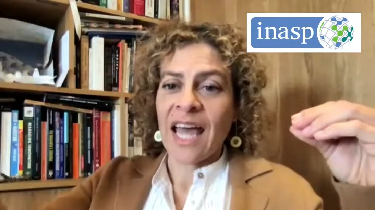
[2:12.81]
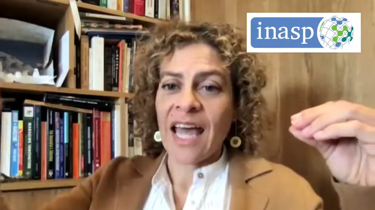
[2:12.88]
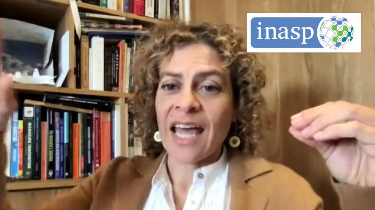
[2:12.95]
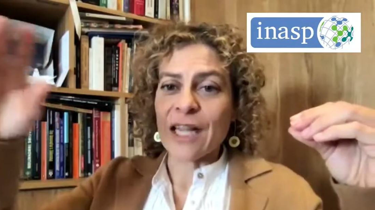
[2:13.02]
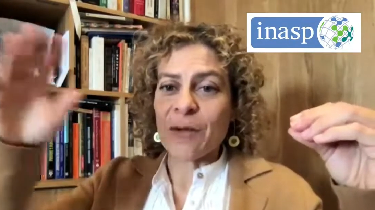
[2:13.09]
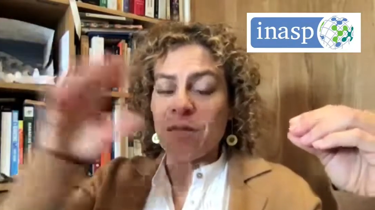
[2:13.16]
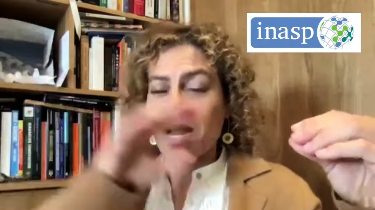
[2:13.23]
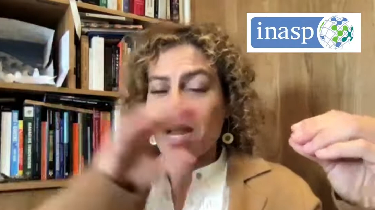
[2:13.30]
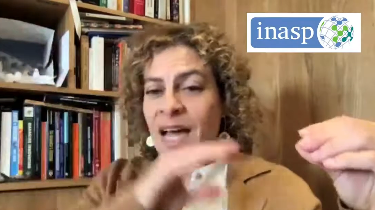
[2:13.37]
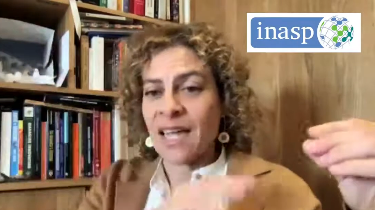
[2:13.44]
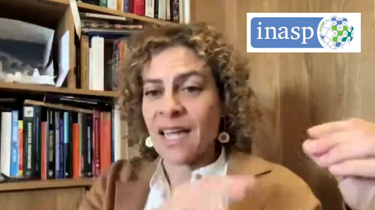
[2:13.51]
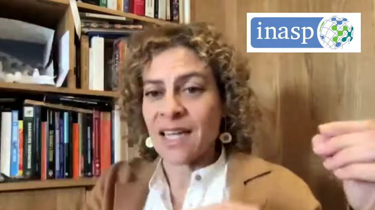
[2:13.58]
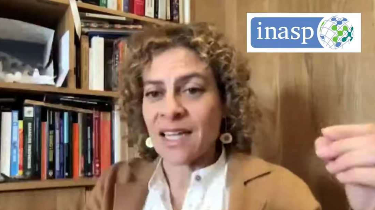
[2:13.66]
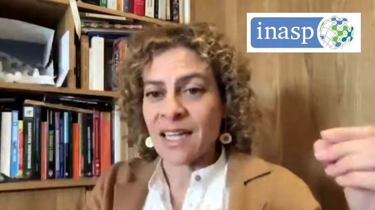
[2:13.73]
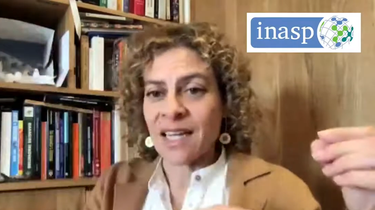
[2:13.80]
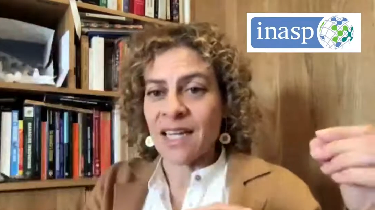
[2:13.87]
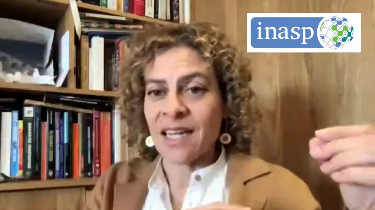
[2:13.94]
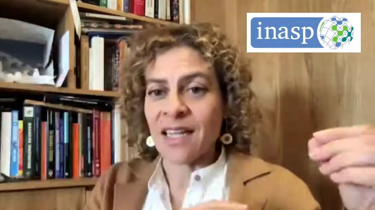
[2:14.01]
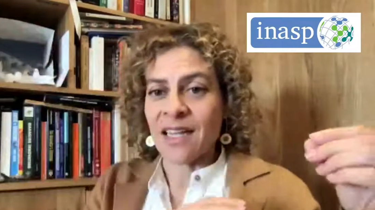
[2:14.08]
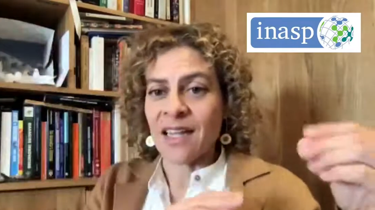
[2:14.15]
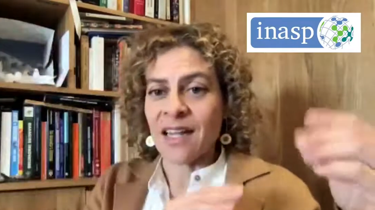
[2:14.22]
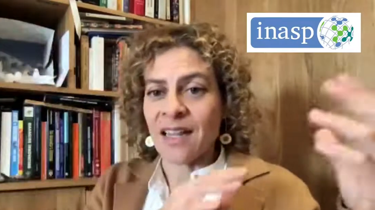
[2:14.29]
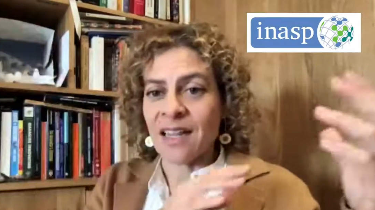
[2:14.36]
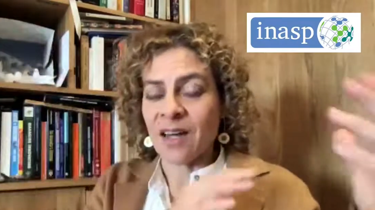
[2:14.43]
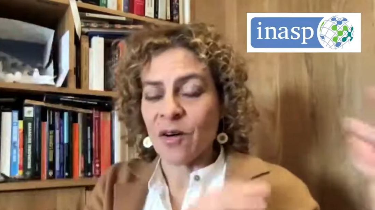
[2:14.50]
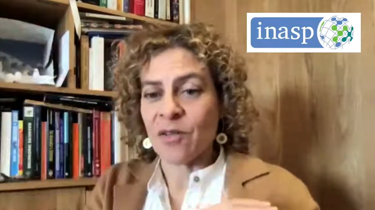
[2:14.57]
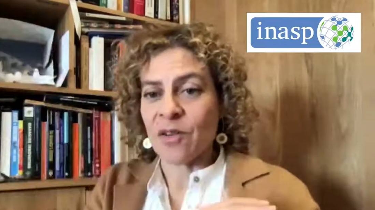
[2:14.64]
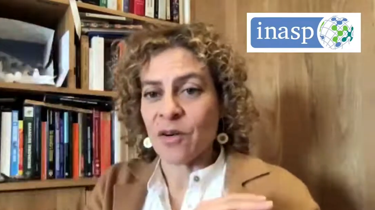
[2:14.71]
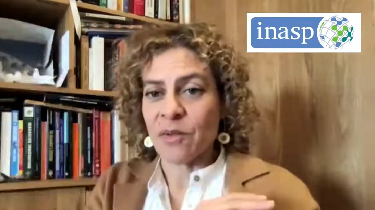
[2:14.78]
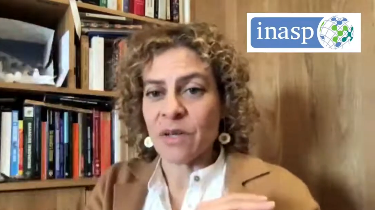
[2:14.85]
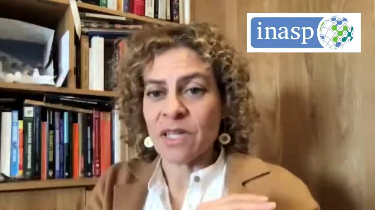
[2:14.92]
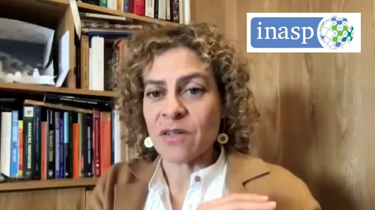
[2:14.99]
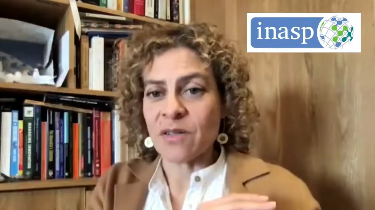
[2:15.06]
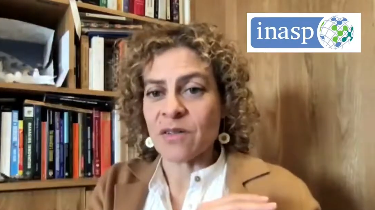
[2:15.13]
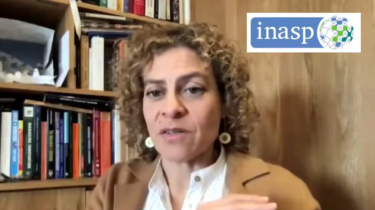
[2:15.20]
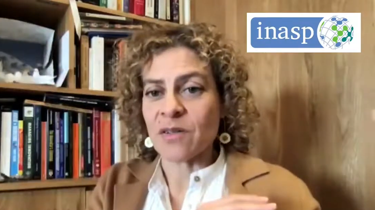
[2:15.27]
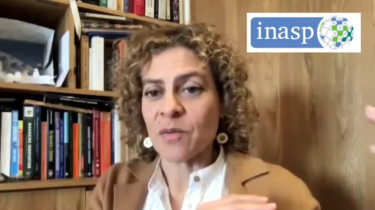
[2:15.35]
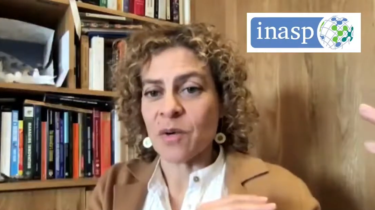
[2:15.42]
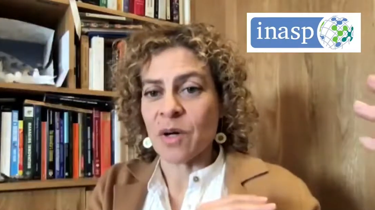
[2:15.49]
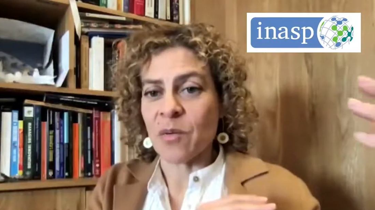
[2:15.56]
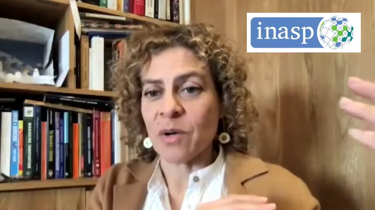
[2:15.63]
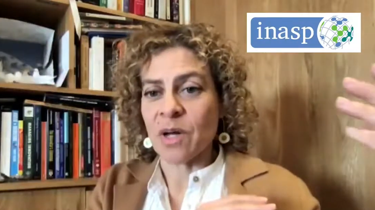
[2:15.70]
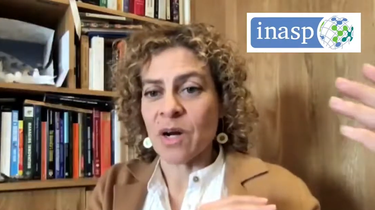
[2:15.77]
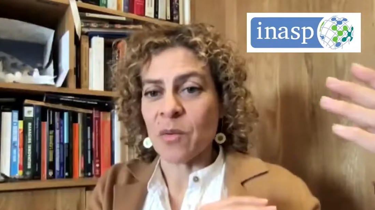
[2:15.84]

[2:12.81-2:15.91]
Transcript: and apply it in the other regions where we are